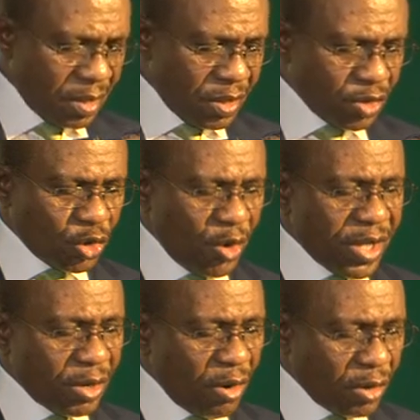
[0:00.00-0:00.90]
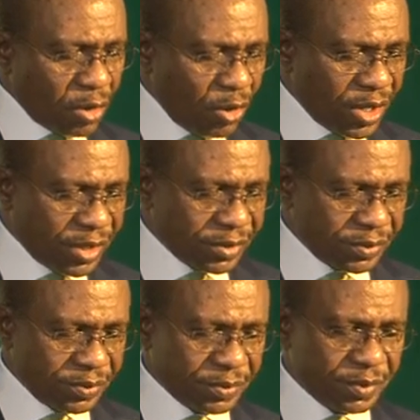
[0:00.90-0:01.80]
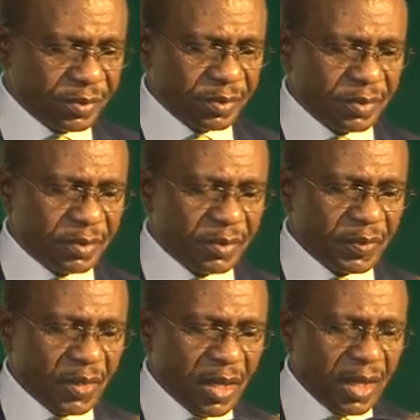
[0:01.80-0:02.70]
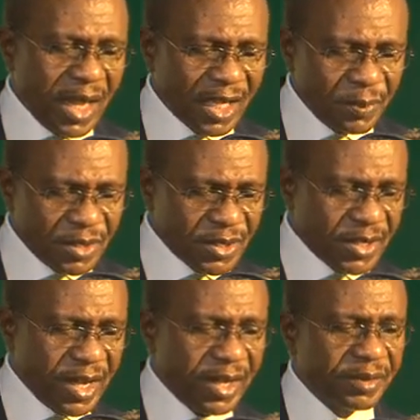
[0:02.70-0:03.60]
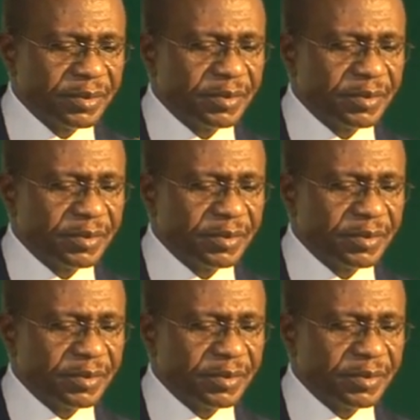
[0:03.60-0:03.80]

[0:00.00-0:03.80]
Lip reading: So in concluding, let me say